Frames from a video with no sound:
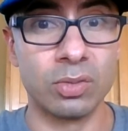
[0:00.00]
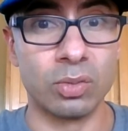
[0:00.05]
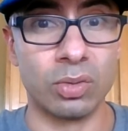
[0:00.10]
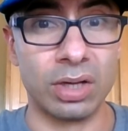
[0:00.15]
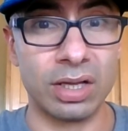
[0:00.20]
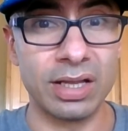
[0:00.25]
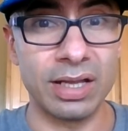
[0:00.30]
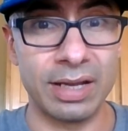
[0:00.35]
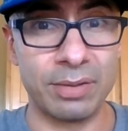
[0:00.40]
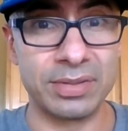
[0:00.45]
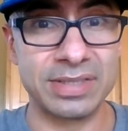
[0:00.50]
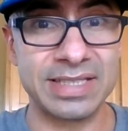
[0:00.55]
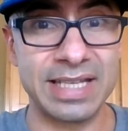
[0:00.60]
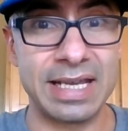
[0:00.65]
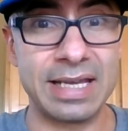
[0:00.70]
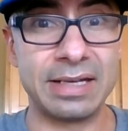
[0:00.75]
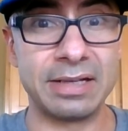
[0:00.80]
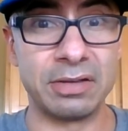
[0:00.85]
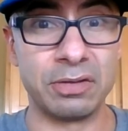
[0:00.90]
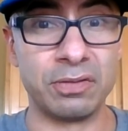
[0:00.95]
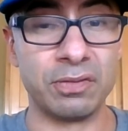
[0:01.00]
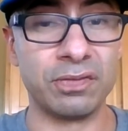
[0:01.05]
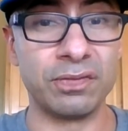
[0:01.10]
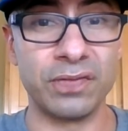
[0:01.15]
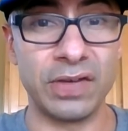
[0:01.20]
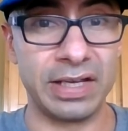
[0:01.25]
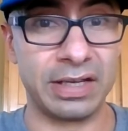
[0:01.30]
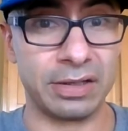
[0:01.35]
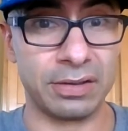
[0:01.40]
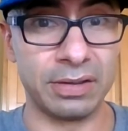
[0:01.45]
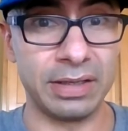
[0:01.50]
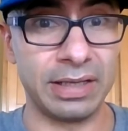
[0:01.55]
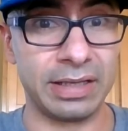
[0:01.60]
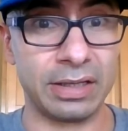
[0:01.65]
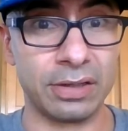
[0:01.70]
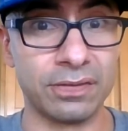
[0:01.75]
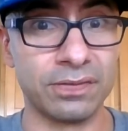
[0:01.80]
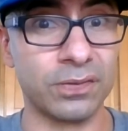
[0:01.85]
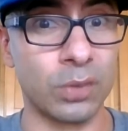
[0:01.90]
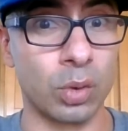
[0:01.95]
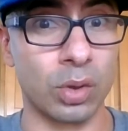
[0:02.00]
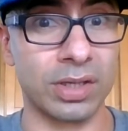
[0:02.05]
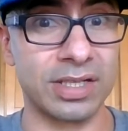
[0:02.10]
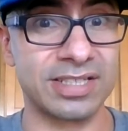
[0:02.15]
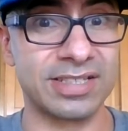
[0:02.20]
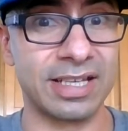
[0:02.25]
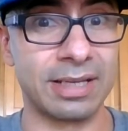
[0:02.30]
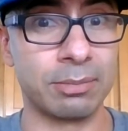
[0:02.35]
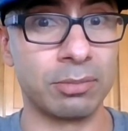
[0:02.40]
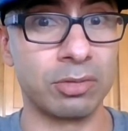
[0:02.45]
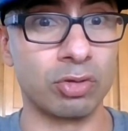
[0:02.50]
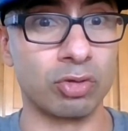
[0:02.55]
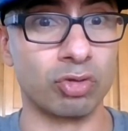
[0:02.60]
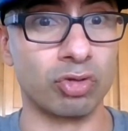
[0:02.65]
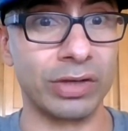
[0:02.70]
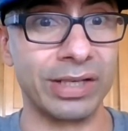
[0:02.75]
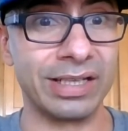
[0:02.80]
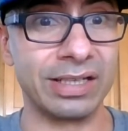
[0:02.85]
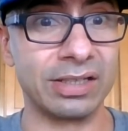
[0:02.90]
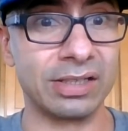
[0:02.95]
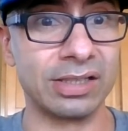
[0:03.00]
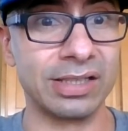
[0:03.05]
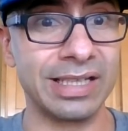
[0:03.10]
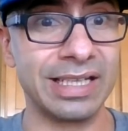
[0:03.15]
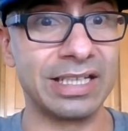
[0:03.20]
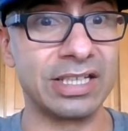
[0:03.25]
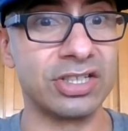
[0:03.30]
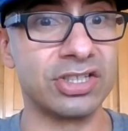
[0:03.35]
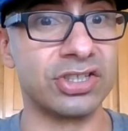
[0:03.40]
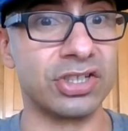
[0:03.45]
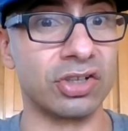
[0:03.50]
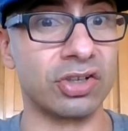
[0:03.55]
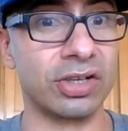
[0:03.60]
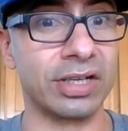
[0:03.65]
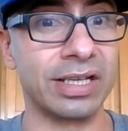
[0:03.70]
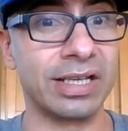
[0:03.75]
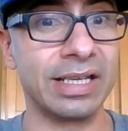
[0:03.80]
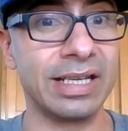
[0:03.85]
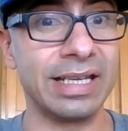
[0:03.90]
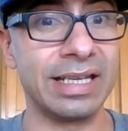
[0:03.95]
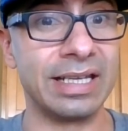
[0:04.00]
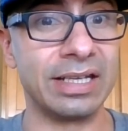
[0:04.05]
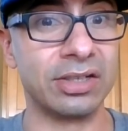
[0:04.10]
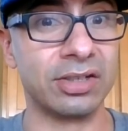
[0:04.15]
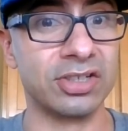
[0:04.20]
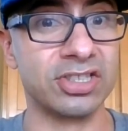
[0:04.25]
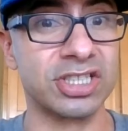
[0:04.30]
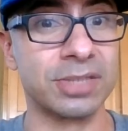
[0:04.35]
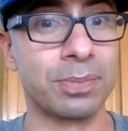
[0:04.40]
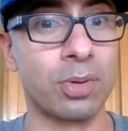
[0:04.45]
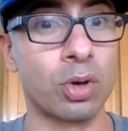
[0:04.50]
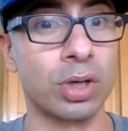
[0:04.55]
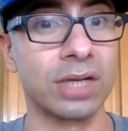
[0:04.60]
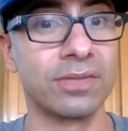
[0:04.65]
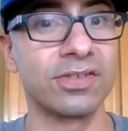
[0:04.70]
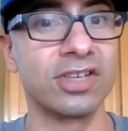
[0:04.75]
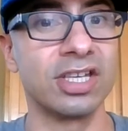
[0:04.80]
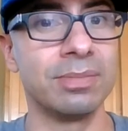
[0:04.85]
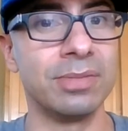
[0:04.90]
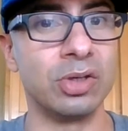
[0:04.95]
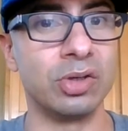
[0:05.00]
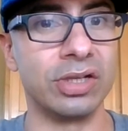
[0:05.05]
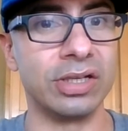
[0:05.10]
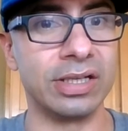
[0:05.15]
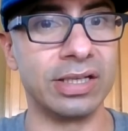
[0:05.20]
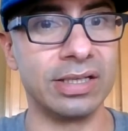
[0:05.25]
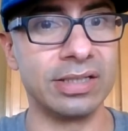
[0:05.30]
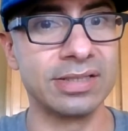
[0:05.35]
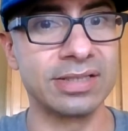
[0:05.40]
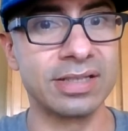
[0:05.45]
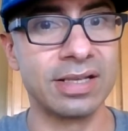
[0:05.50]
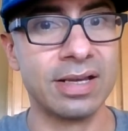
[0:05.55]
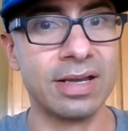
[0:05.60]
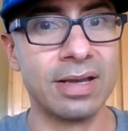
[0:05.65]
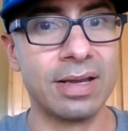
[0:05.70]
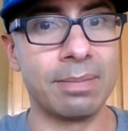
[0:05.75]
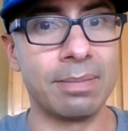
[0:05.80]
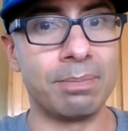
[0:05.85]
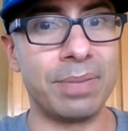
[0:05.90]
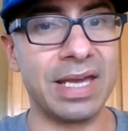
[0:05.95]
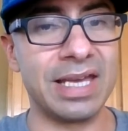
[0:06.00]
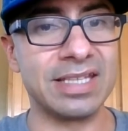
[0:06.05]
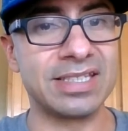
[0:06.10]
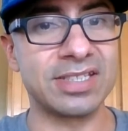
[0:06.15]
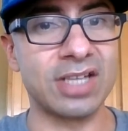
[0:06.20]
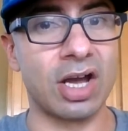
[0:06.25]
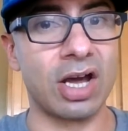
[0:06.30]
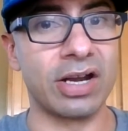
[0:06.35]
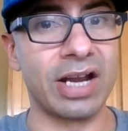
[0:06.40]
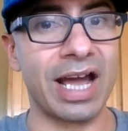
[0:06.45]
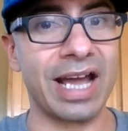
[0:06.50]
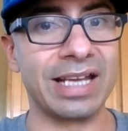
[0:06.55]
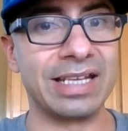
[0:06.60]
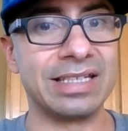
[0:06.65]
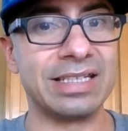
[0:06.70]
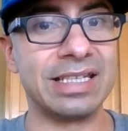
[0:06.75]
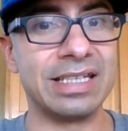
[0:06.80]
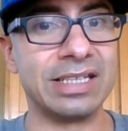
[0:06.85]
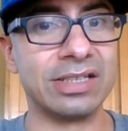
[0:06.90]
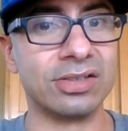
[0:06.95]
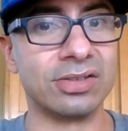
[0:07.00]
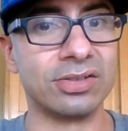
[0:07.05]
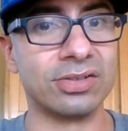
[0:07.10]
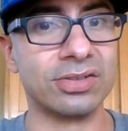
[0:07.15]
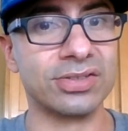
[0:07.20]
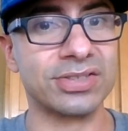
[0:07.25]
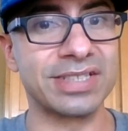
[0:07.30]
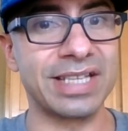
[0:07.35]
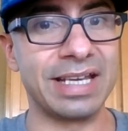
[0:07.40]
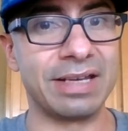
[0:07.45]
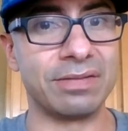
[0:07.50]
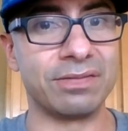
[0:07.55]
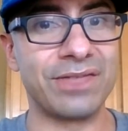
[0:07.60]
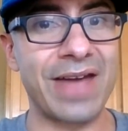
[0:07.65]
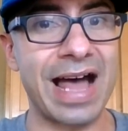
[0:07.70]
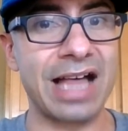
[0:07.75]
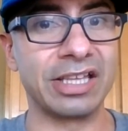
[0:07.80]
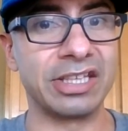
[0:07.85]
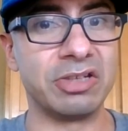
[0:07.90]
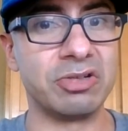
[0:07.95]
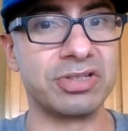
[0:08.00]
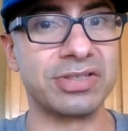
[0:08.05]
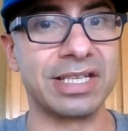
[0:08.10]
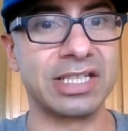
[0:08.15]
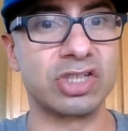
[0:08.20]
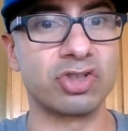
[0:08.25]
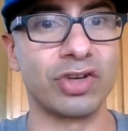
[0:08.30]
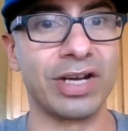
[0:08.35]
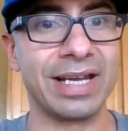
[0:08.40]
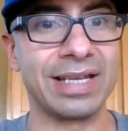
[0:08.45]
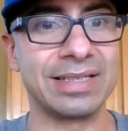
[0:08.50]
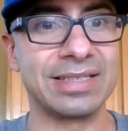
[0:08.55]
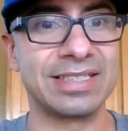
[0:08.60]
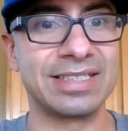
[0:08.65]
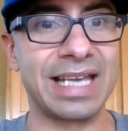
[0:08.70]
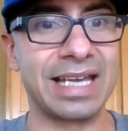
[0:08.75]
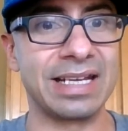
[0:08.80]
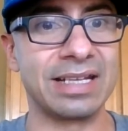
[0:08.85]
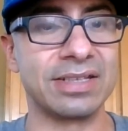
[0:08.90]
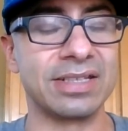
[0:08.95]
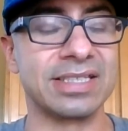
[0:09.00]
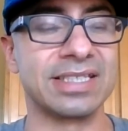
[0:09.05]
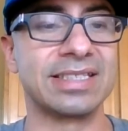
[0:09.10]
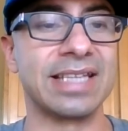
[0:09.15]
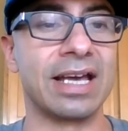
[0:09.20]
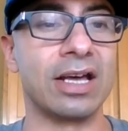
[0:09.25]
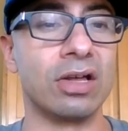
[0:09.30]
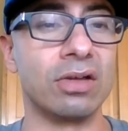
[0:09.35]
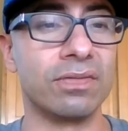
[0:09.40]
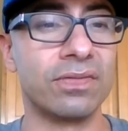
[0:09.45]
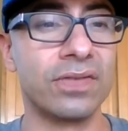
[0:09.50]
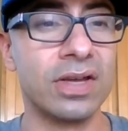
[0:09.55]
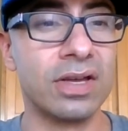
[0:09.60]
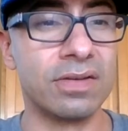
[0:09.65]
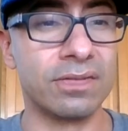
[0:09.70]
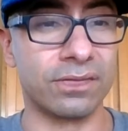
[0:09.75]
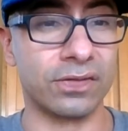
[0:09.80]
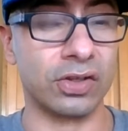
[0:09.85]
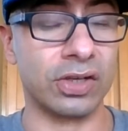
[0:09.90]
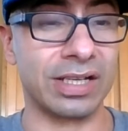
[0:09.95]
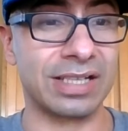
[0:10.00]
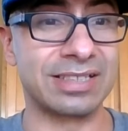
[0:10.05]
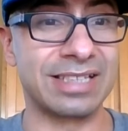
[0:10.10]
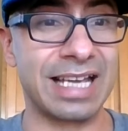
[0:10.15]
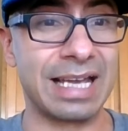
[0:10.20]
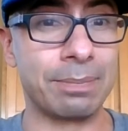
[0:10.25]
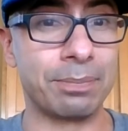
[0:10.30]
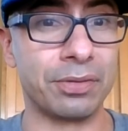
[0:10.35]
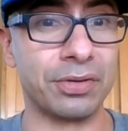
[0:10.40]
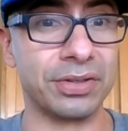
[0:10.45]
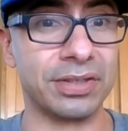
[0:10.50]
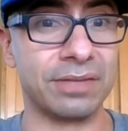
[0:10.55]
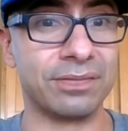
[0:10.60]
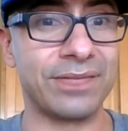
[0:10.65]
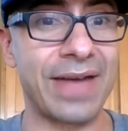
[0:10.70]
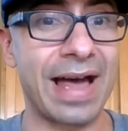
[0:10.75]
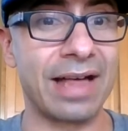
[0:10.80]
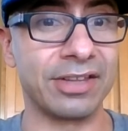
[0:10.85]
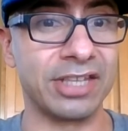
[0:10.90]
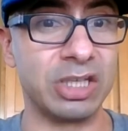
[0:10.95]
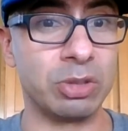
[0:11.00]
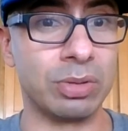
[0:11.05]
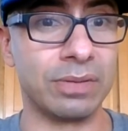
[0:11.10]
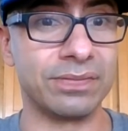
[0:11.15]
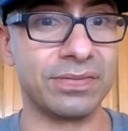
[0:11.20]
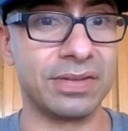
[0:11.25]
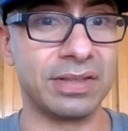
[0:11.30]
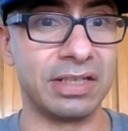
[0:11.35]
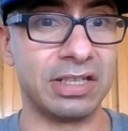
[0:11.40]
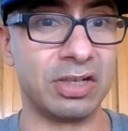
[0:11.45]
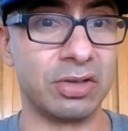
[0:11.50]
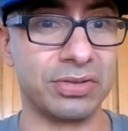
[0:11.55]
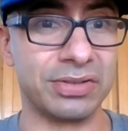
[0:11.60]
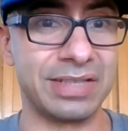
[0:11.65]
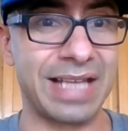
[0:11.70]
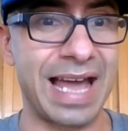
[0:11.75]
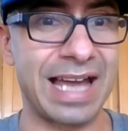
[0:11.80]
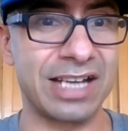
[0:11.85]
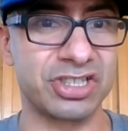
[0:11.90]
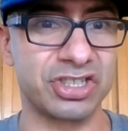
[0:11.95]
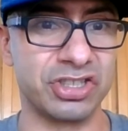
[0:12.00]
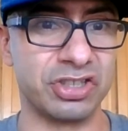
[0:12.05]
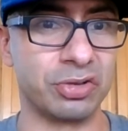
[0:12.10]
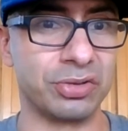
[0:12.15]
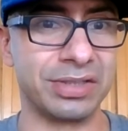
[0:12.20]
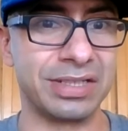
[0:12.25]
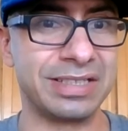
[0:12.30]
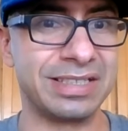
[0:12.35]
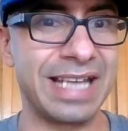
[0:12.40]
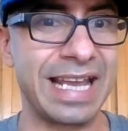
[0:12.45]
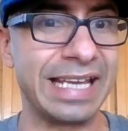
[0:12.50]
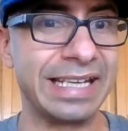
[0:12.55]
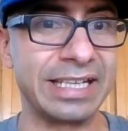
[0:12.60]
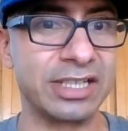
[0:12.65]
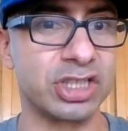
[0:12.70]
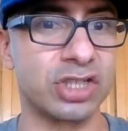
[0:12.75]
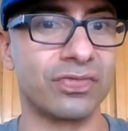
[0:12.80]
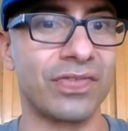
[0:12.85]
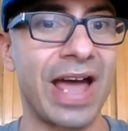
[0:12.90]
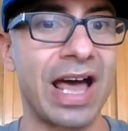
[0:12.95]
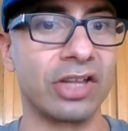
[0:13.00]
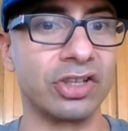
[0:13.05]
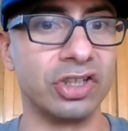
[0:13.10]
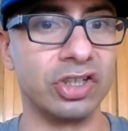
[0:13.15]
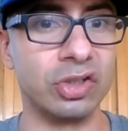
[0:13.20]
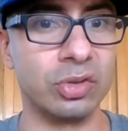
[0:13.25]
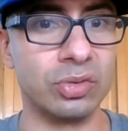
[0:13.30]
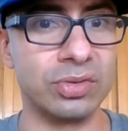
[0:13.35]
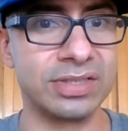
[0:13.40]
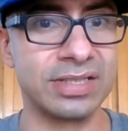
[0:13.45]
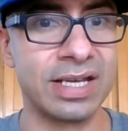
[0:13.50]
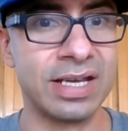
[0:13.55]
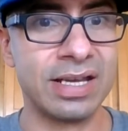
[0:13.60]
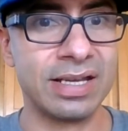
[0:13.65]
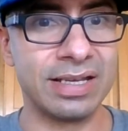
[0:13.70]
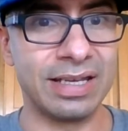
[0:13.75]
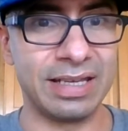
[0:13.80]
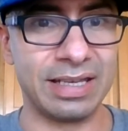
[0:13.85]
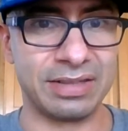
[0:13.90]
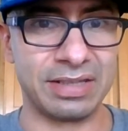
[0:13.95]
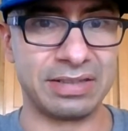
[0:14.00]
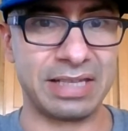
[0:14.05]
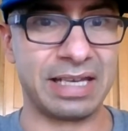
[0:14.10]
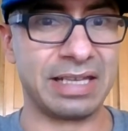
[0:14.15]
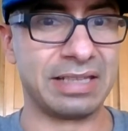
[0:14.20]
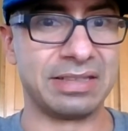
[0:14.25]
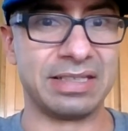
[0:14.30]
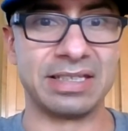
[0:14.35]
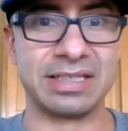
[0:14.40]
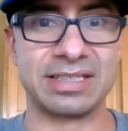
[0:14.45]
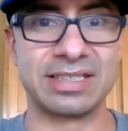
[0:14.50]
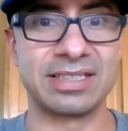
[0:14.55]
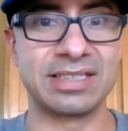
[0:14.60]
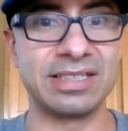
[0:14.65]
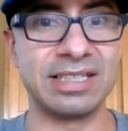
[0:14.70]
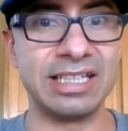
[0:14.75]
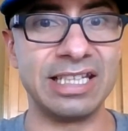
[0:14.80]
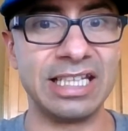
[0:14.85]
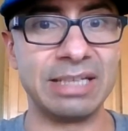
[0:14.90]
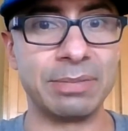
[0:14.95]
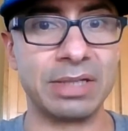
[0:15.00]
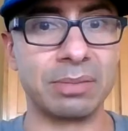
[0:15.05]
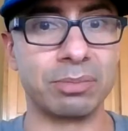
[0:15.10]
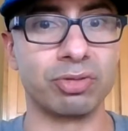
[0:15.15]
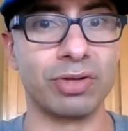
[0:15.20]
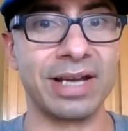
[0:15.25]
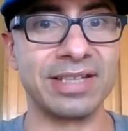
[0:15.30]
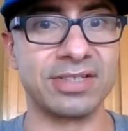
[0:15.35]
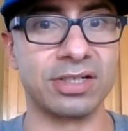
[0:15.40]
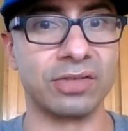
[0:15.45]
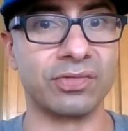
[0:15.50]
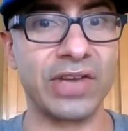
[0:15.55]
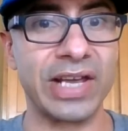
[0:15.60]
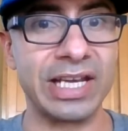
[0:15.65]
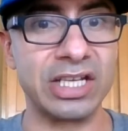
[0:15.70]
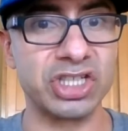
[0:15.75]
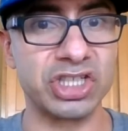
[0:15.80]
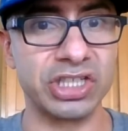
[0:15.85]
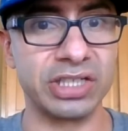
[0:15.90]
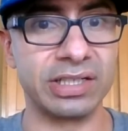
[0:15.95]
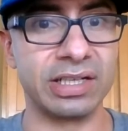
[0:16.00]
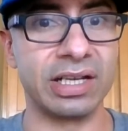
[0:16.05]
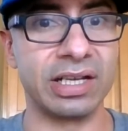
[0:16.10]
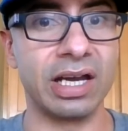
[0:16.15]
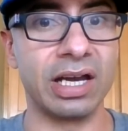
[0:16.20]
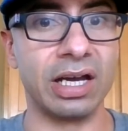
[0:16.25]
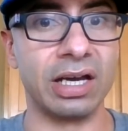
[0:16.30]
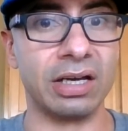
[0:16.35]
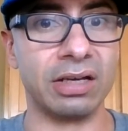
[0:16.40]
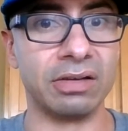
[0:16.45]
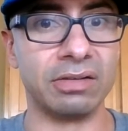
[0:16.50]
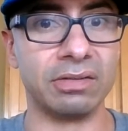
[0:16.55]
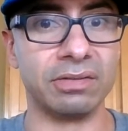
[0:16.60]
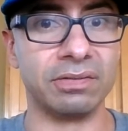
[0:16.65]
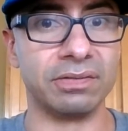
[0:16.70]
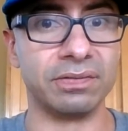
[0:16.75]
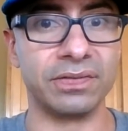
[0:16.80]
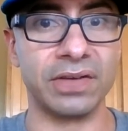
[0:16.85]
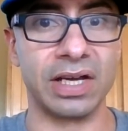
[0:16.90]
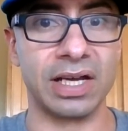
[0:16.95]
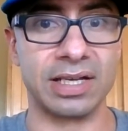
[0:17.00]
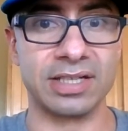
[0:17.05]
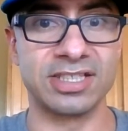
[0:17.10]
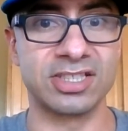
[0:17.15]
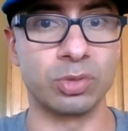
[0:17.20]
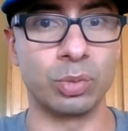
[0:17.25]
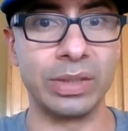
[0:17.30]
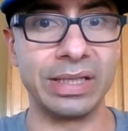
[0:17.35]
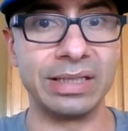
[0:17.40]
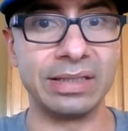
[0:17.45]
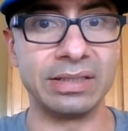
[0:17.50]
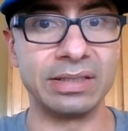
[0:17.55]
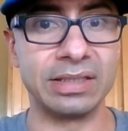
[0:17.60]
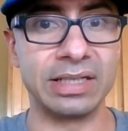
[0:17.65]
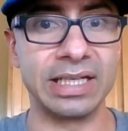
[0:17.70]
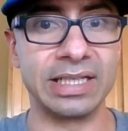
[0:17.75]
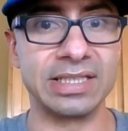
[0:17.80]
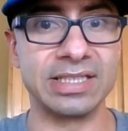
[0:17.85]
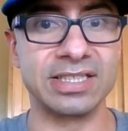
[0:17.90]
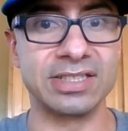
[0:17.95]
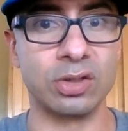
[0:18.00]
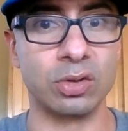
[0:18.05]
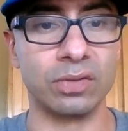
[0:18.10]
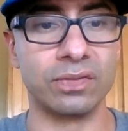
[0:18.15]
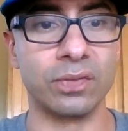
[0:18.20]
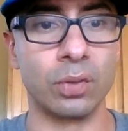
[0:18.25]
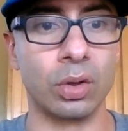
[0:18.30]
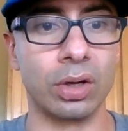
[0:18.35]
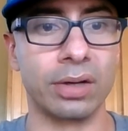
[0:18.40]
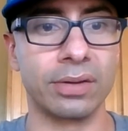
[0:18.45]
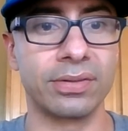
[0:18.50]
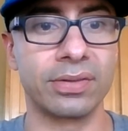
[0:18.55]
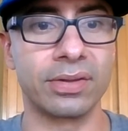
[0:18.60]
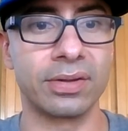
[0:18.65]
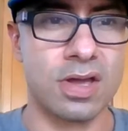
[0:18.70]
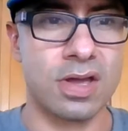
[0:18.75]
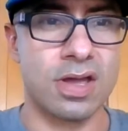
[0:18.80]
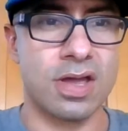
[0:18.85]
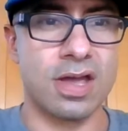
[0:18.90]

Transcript: Well, I would say it, it, it affords them real, enduring, intersupportive communities based on ideals and values that transcend the self. For example, the value of you know national Danish values and the esteem and preservation of uh, Sweden and so forth.